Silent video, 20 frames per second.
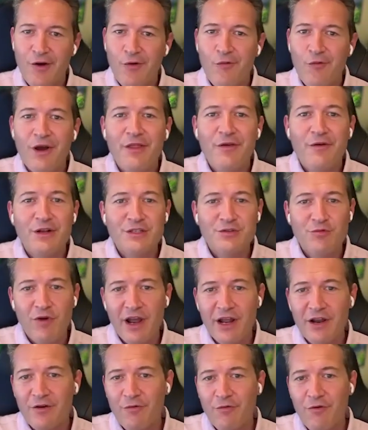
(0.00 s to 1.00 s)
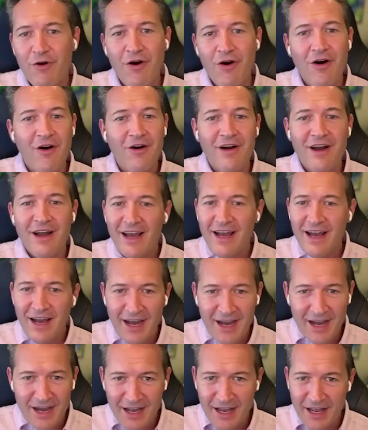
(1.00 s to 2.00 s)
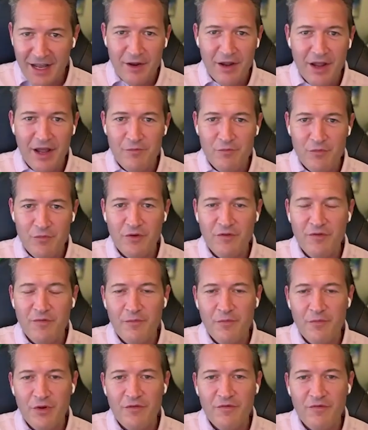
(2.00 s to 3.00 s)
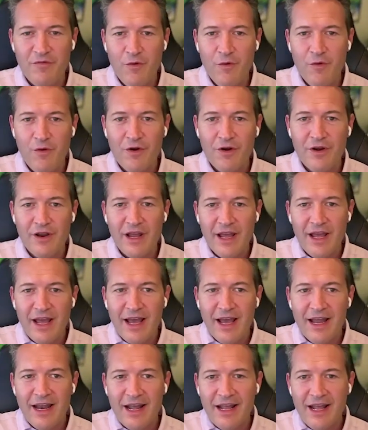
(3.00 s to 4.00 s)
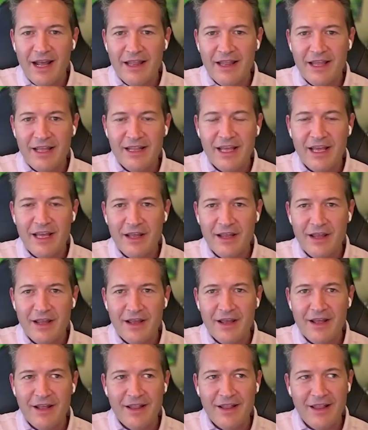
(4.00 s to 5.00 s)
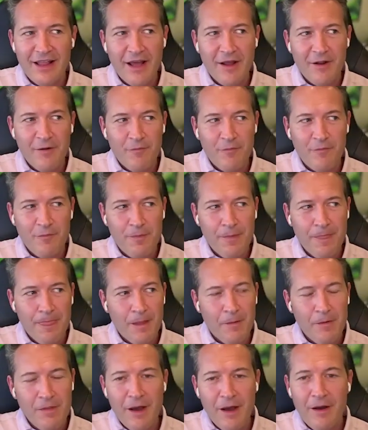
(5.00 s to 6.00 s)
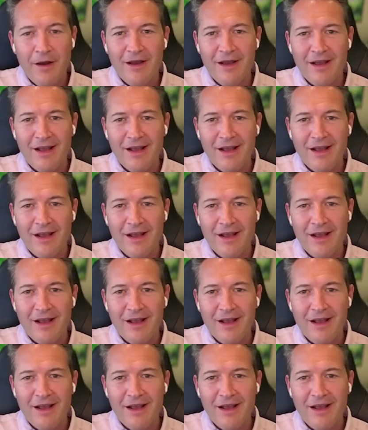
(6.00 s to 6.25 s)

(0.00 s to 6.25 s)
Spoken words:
whether it's right or wrong, and move forward. And I think that the